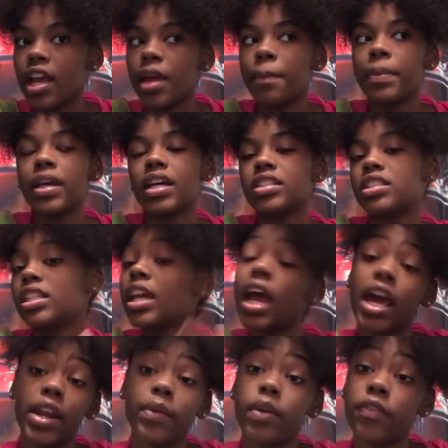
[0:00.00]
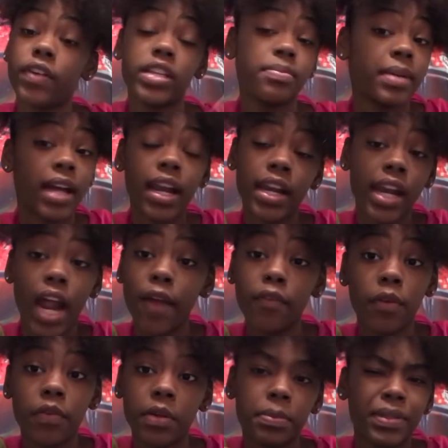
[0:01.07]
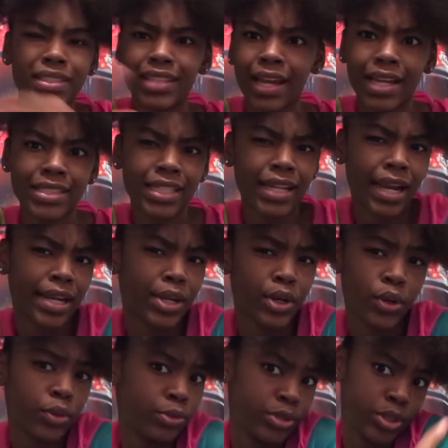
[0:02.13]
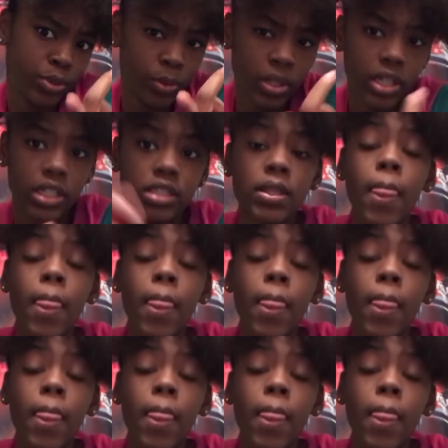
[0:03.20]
Because she had it on Facebook. I didn't have her on Facebook because, like I said, I didn't know who she was.